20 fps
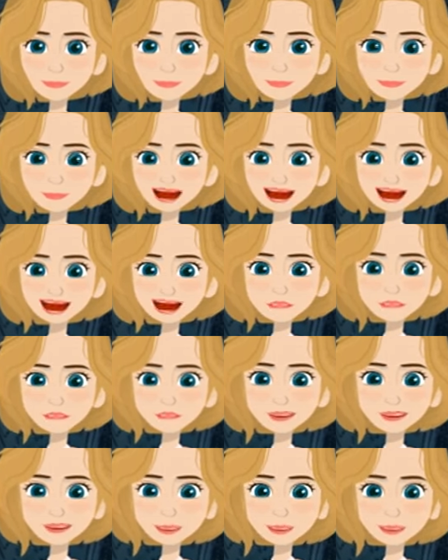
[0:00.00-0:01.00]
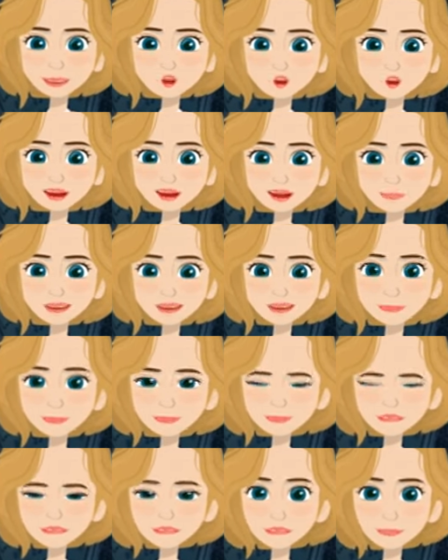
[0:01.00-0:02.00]
Finding common
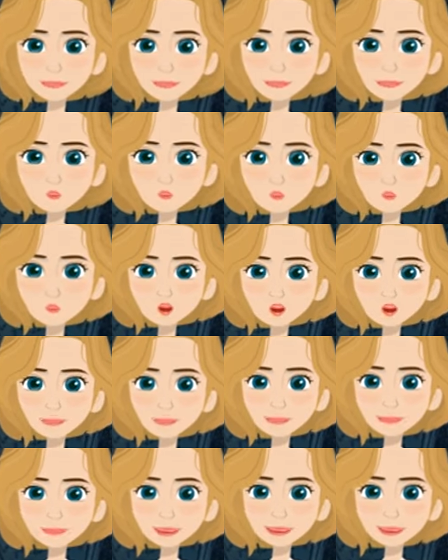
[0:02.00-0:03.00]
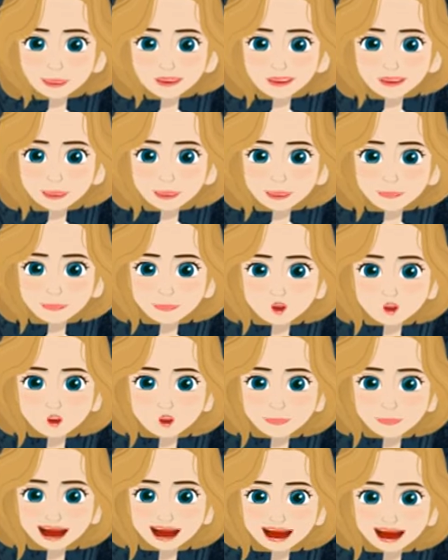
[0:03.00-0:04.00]
interests makes friendships stronger,
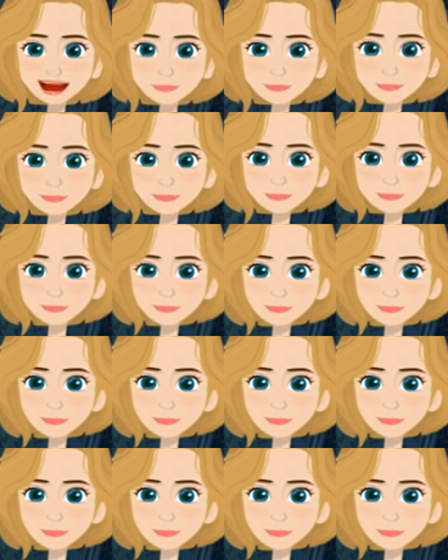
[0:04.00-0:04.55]
I think.